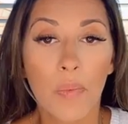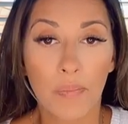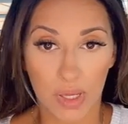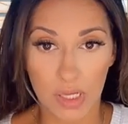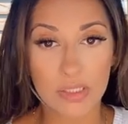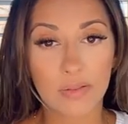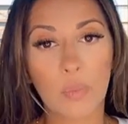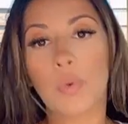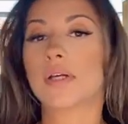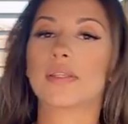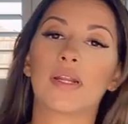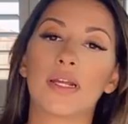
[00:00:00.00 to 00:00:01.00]
because of the
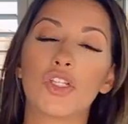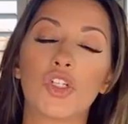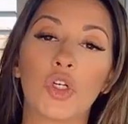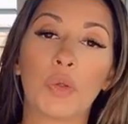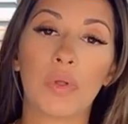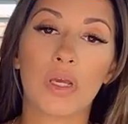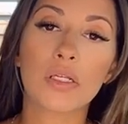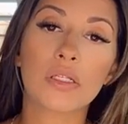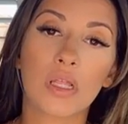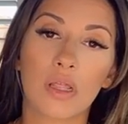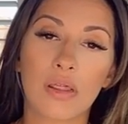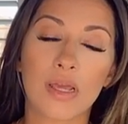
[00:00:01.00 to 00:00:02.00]
work that I do, because
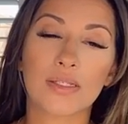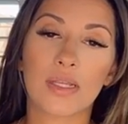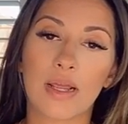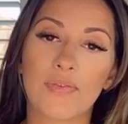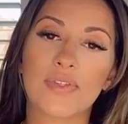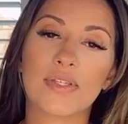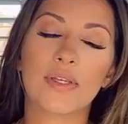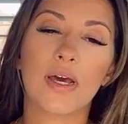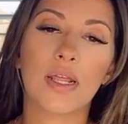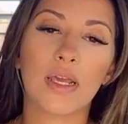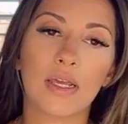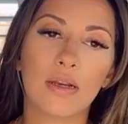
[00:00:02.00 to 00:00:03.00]
of the things that I've
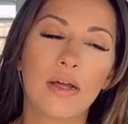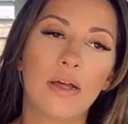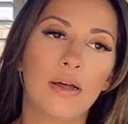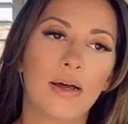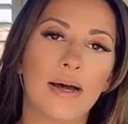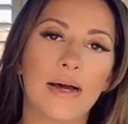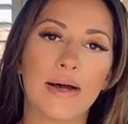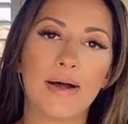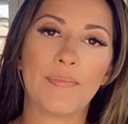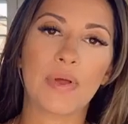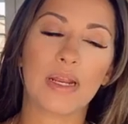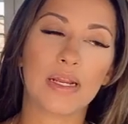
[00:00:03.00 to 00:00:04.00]
studied,
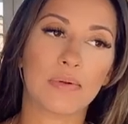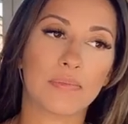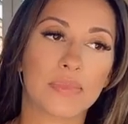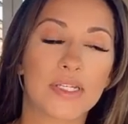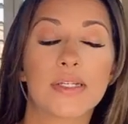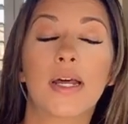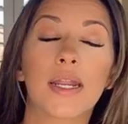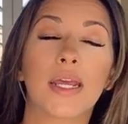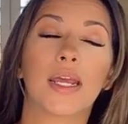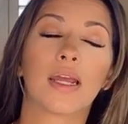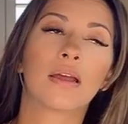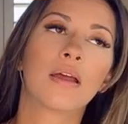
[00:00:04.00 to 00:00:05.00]
and I'm
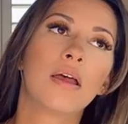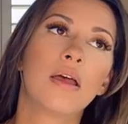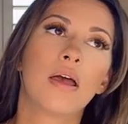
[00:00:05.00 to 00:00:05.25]
studying,